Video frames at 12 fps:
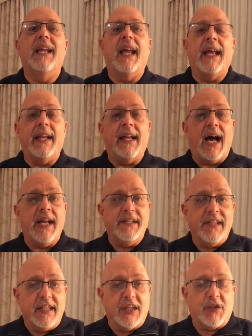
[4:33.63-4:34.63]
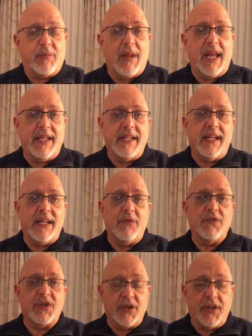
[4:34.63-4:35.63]
And I did explain that it
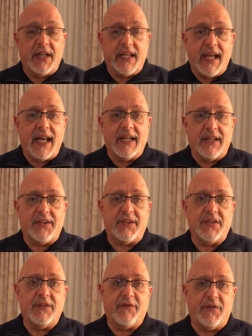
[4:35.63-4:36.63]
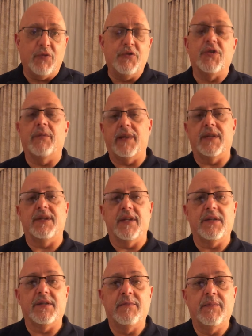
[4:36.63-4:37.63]
was going to get us future
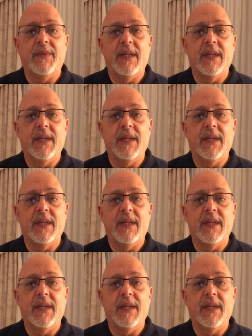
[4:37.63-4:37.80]
business.